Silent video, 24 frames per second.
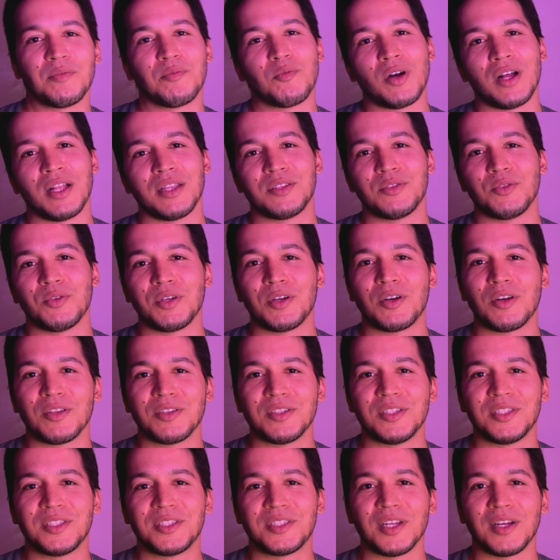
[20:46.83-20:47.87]
while doing all
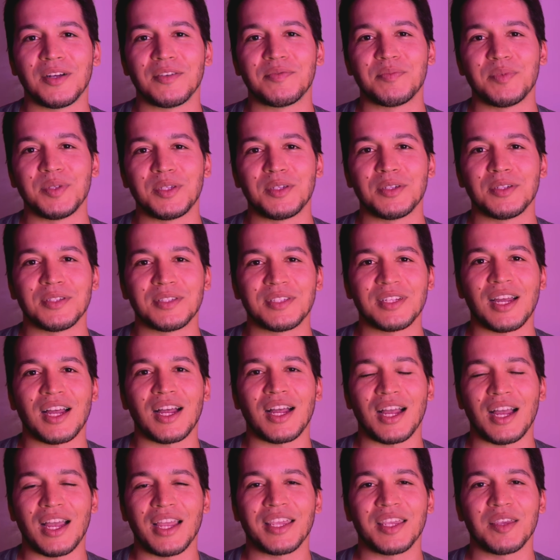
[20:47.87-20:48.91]
this stuff, because
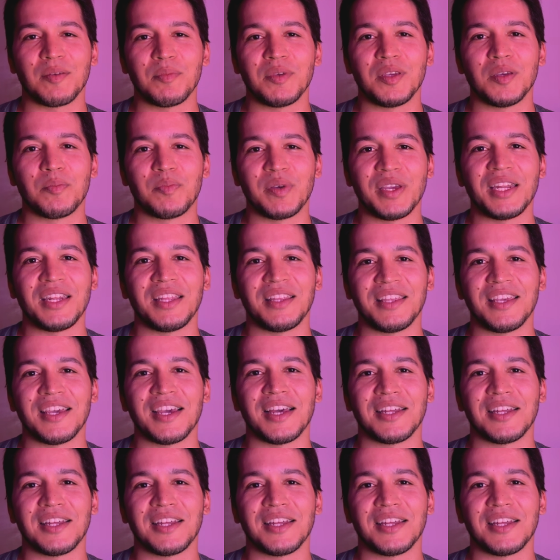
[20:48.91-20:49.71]
I can be a pain in,